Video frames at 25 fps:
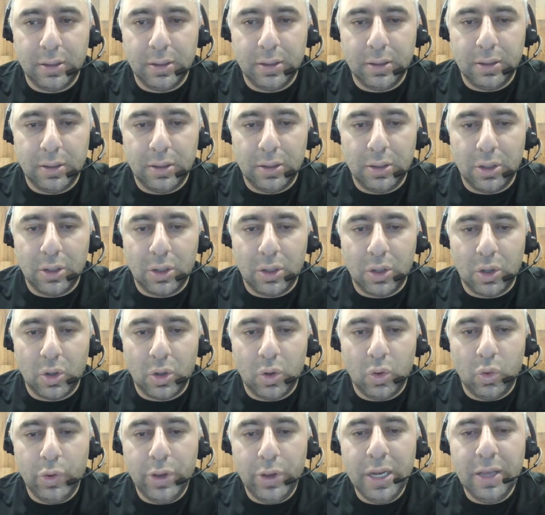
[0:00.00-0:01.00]
queen
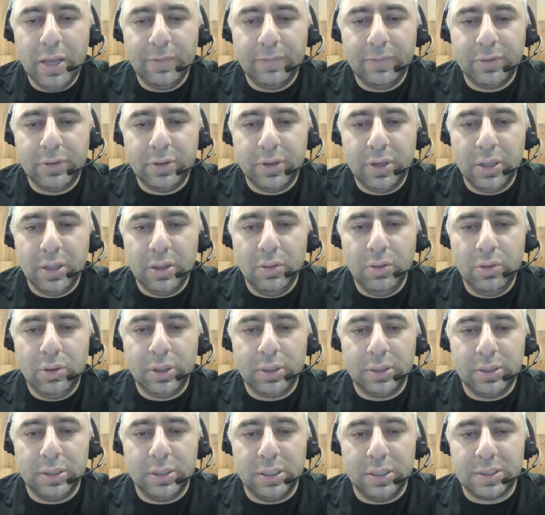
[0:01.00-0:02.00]
f3. Look at
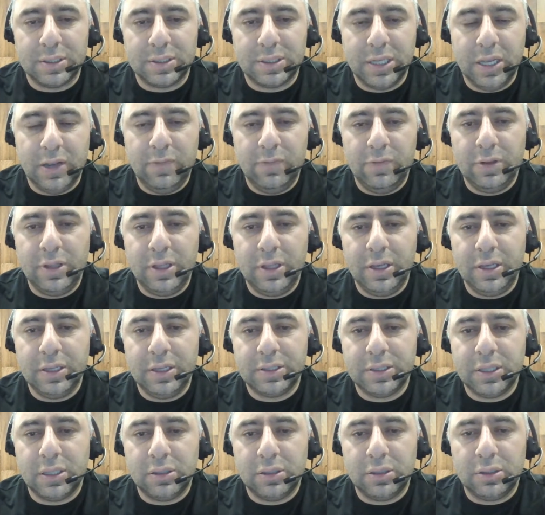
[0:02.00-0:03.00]
this. Everything is
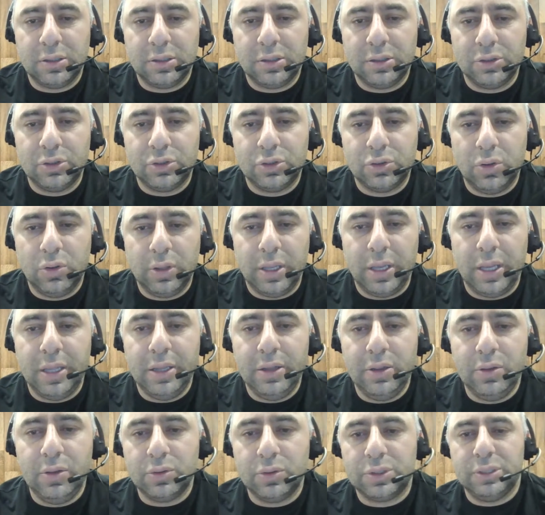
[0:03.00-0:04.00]
under control and you're
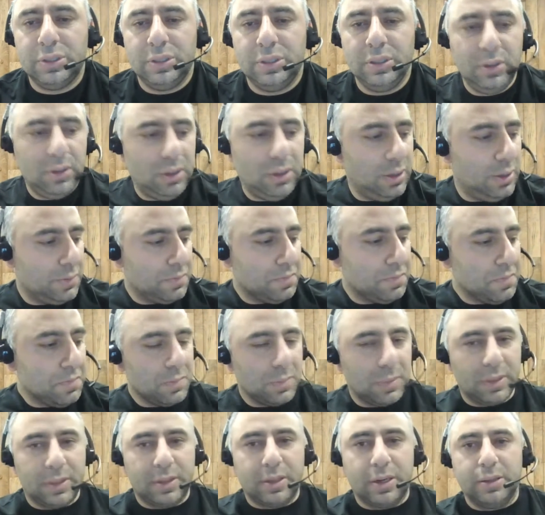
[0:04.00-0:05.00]
still
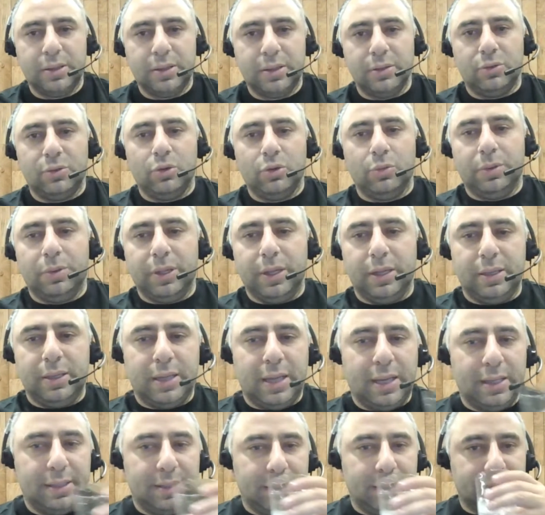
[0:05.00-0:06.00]
threatening to play knight
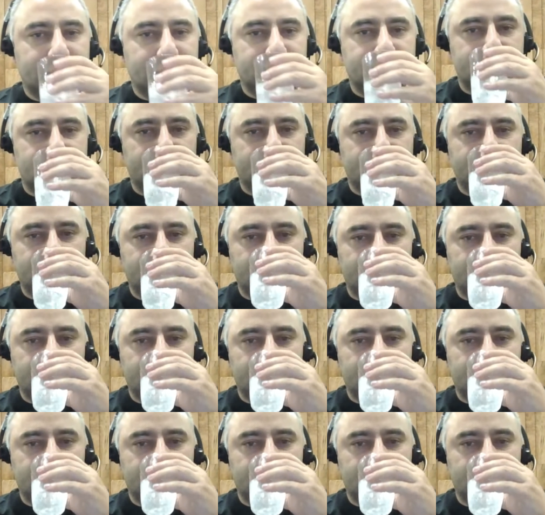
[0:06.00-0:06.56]
takes h6.